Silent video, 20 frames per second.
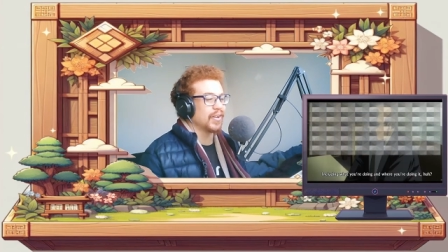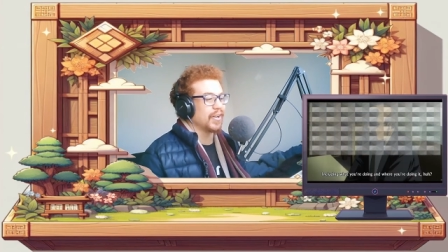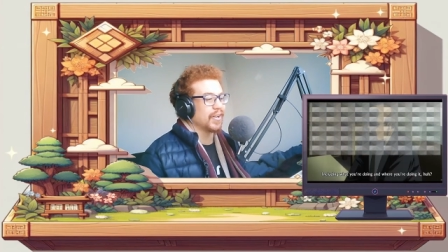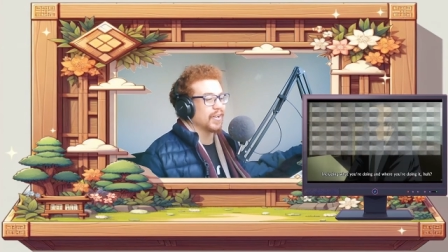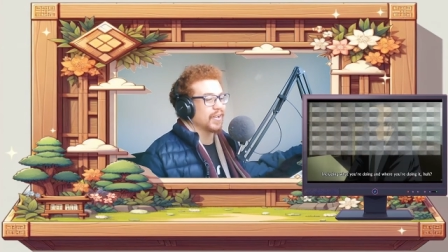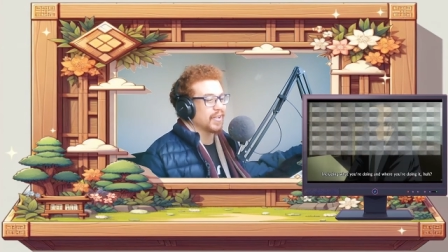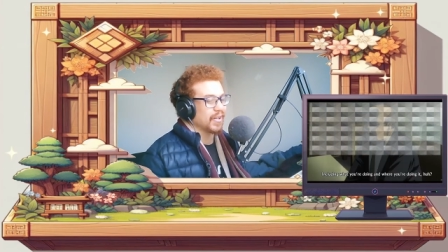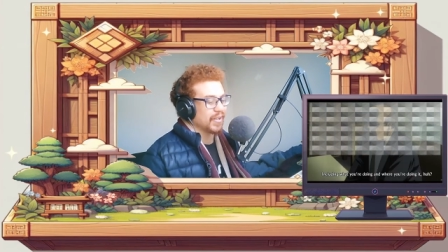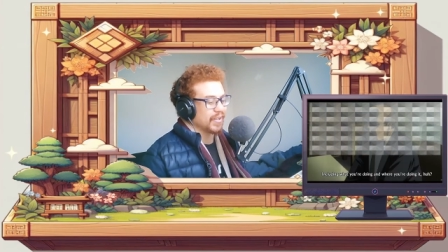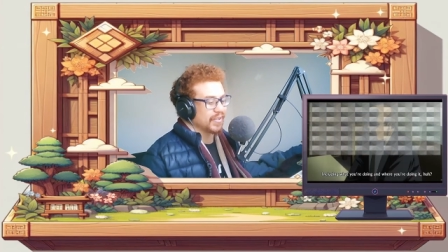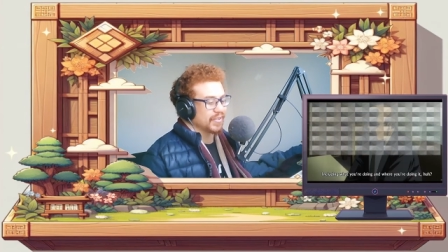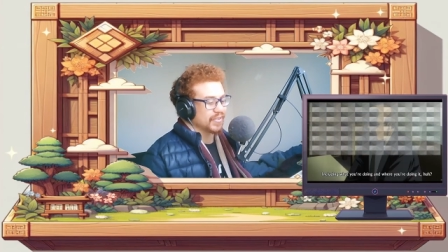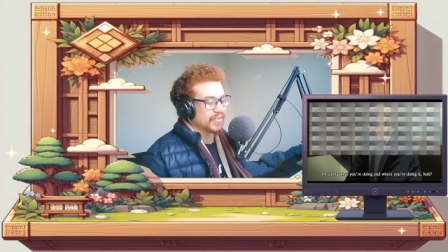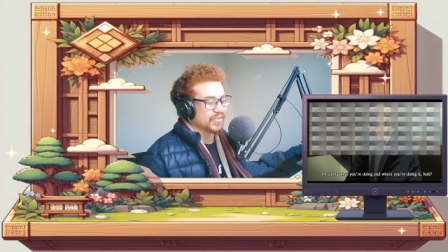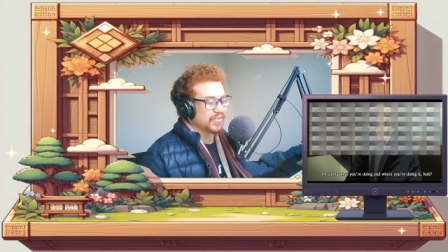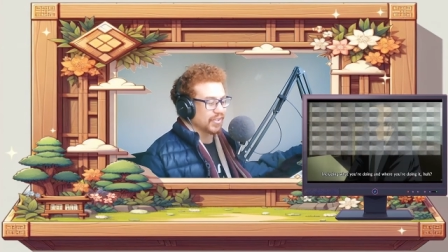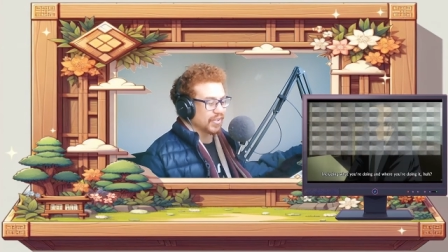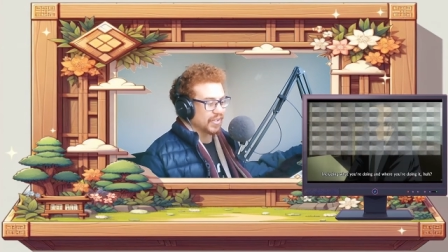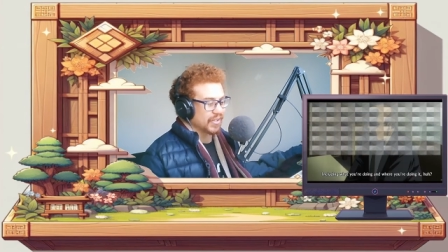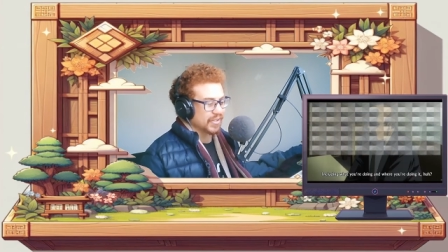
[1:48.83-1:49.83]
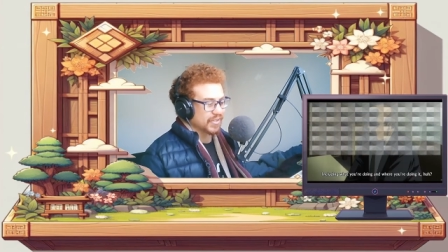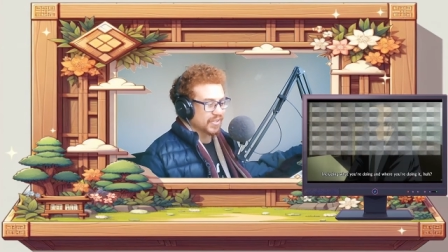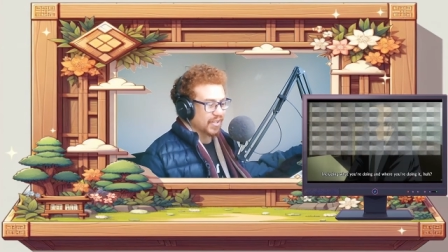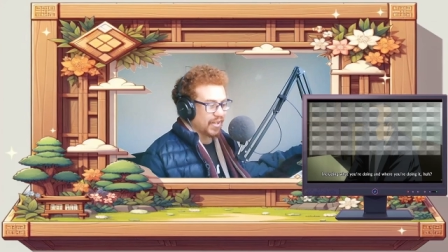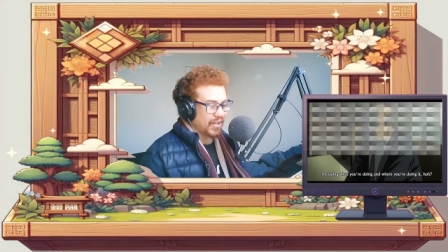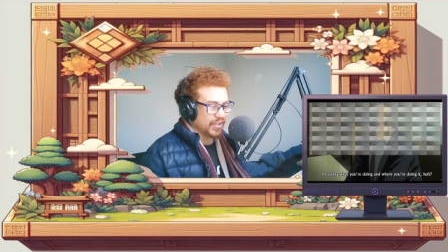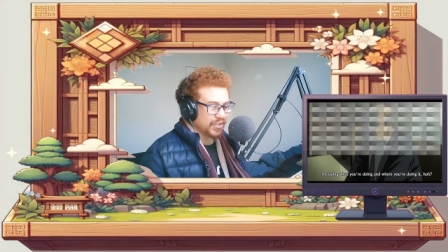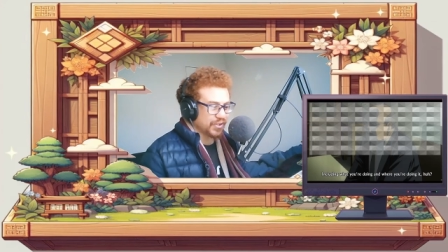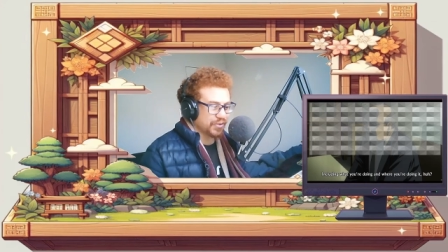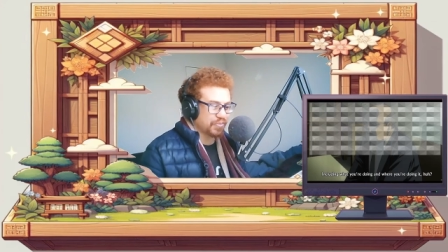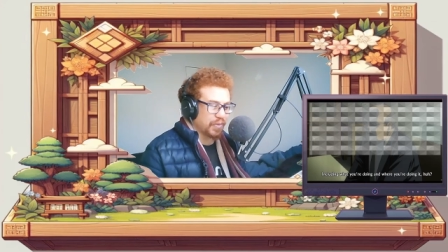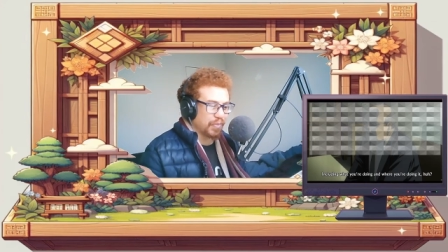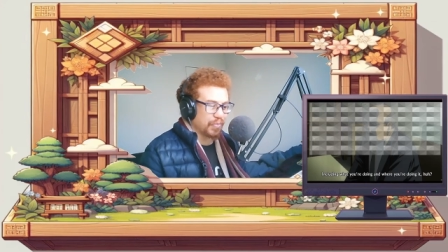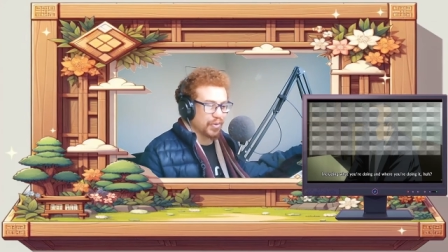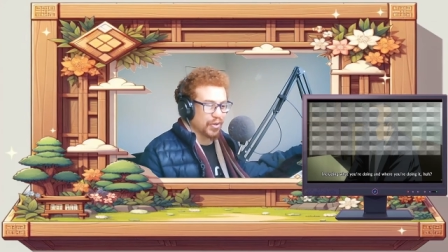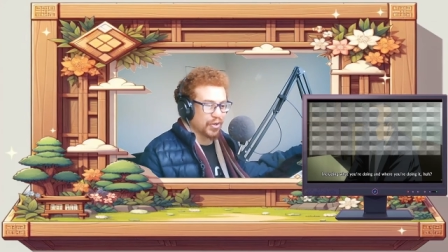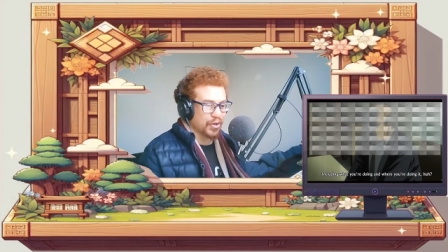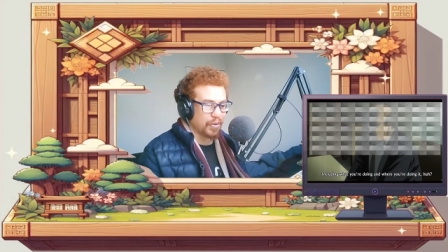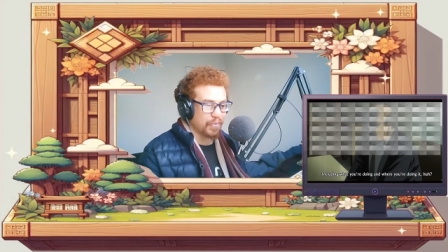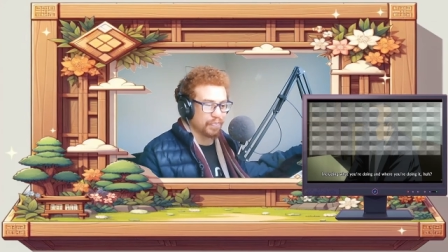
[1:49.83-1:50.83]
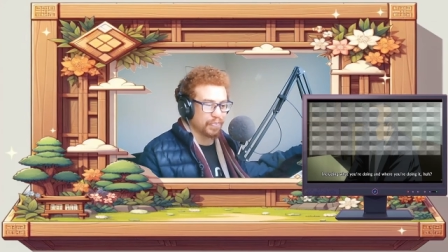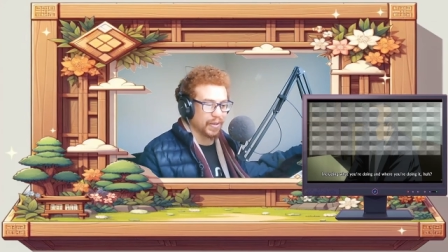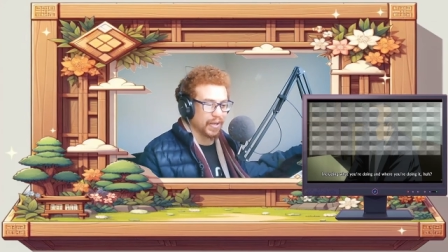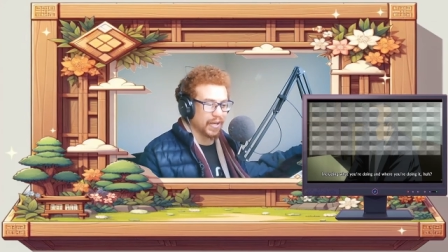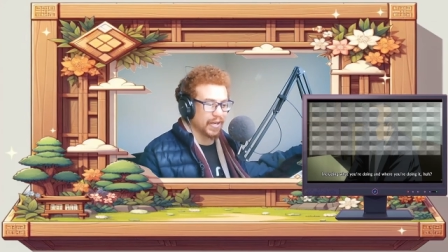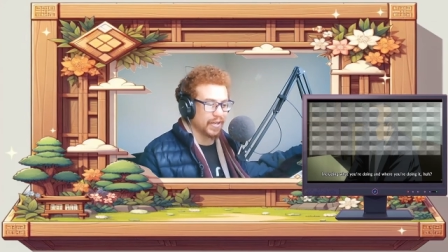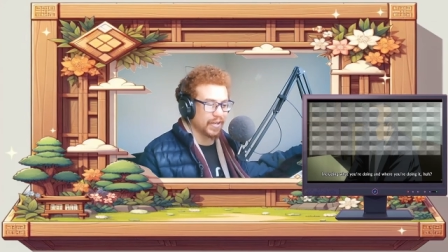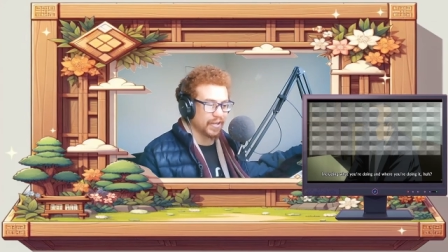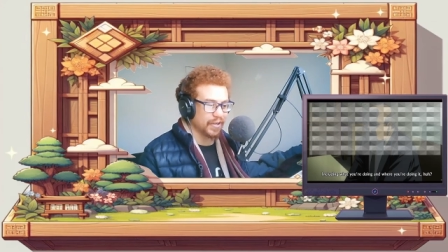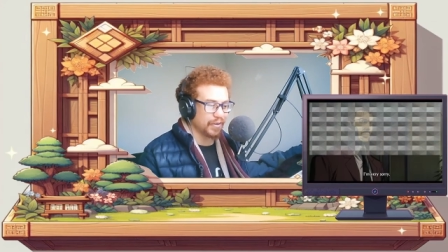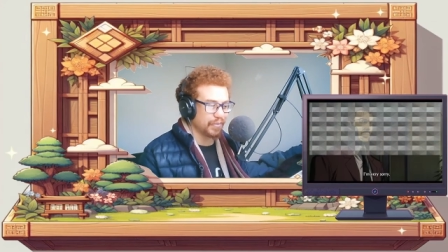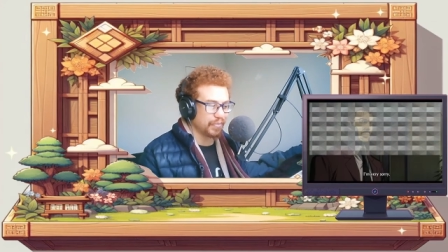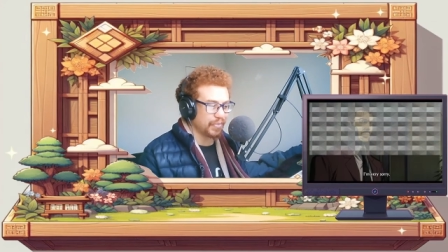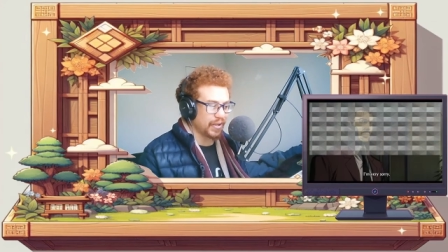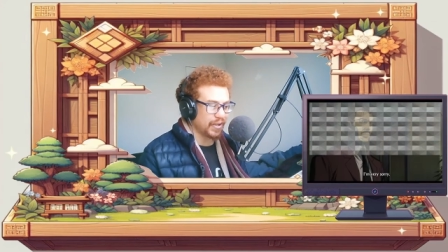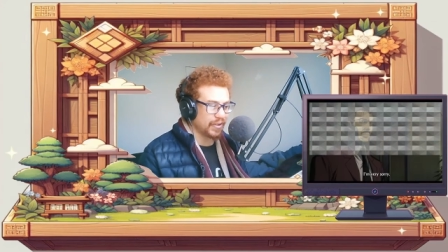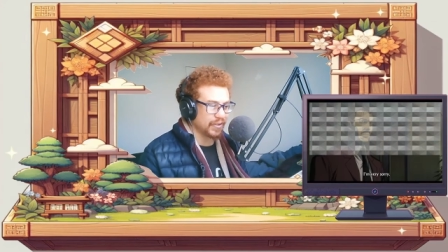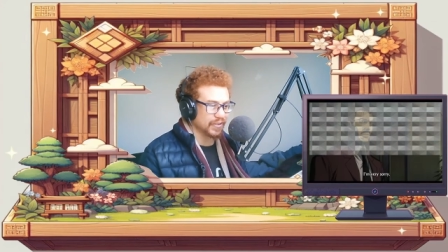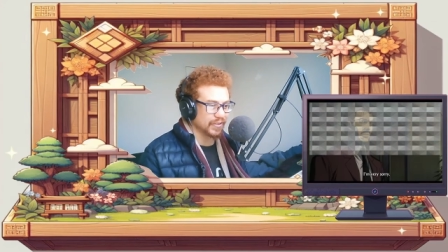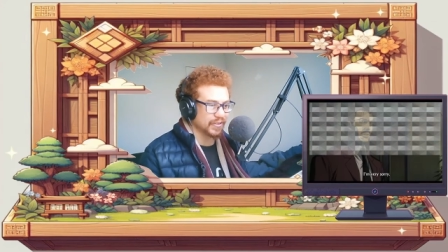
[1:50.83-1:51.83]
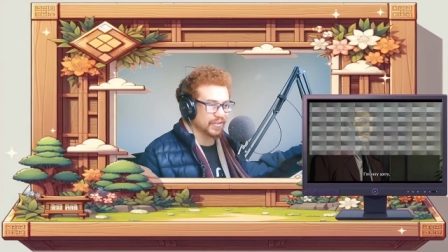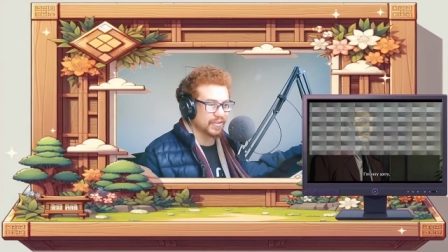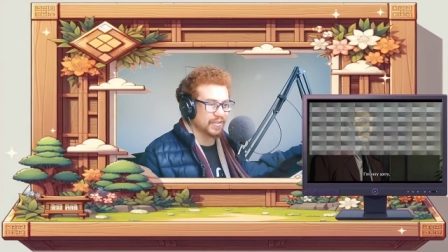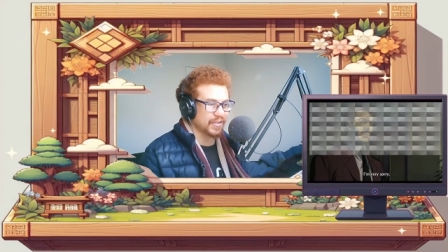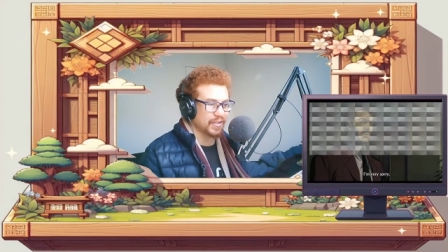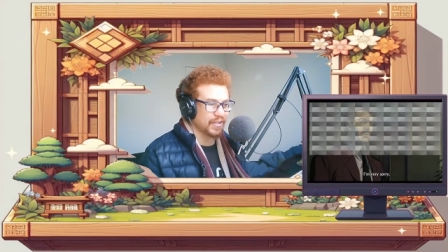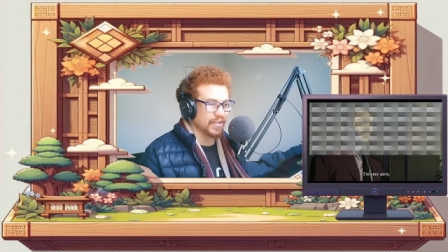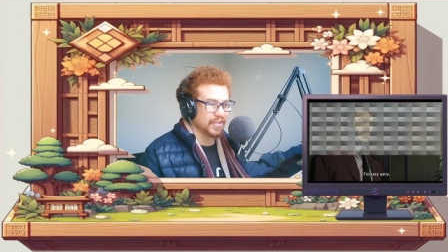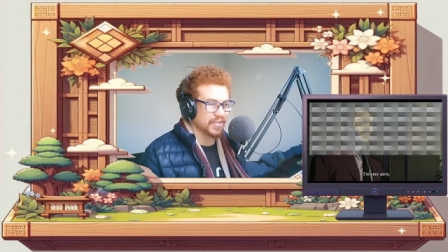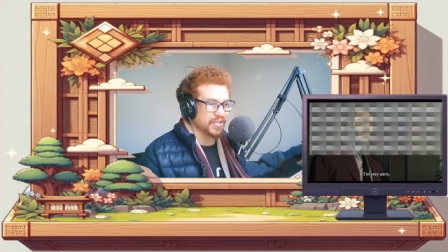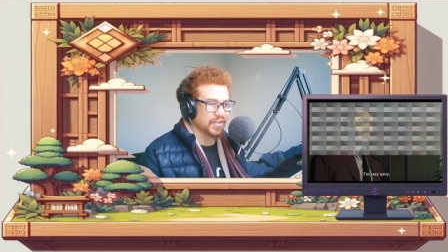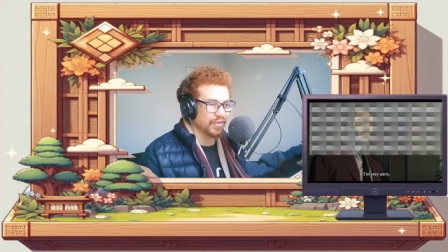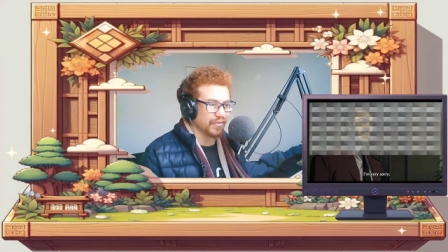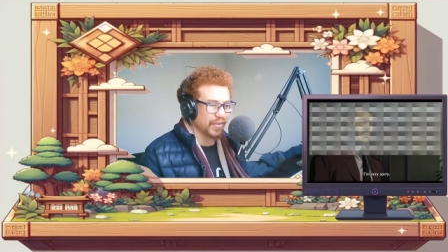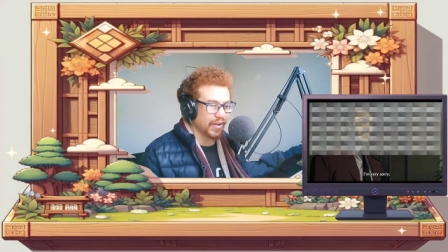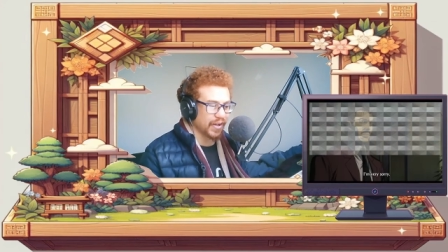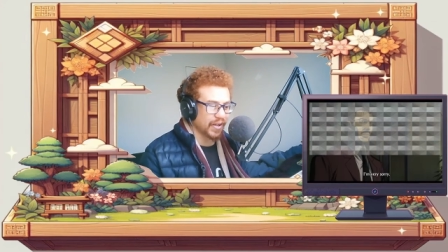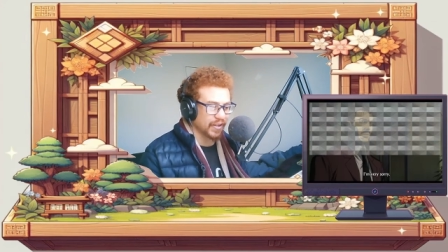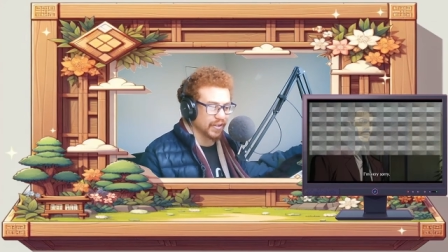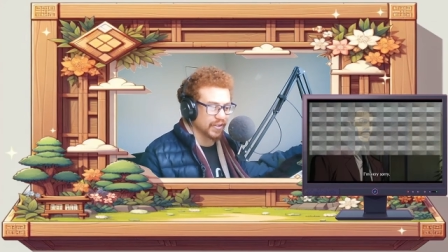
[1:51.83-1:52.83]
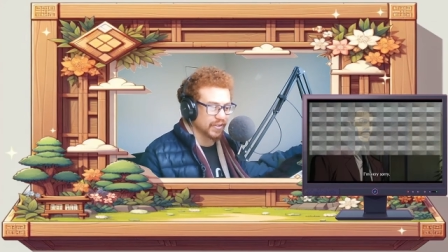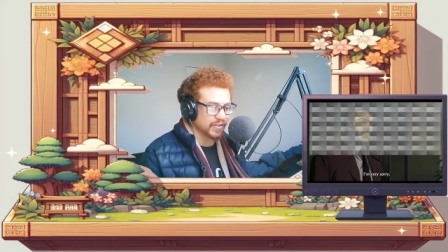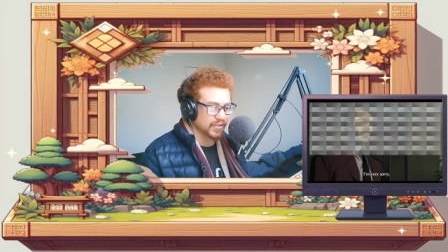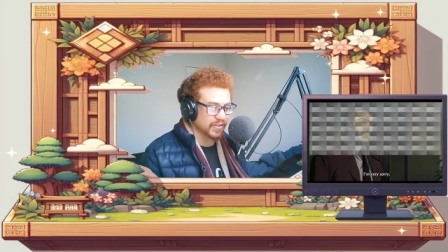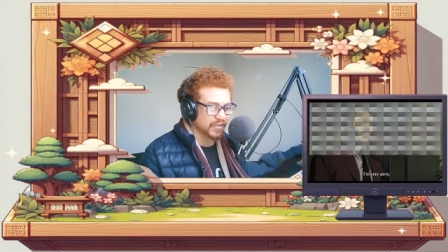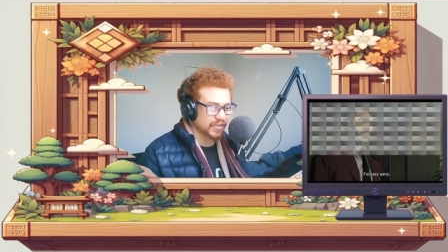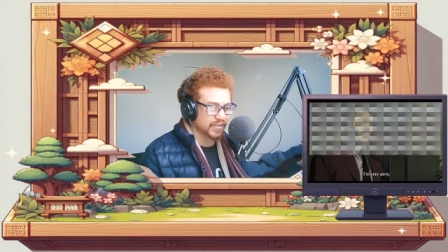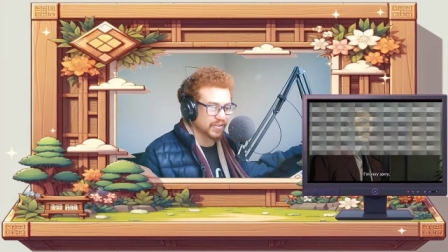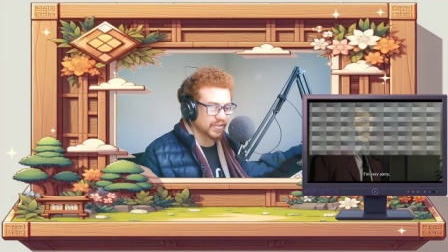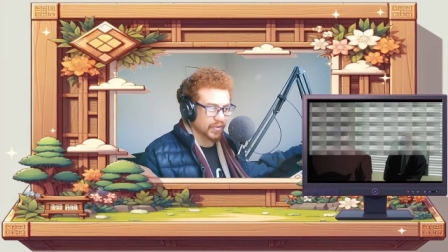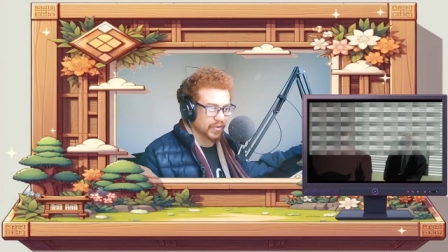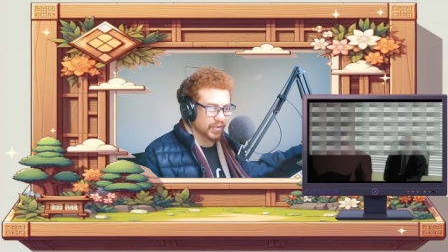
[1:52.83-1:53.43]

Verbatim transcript: Okay, so this guy is probably complaining about the surveillance,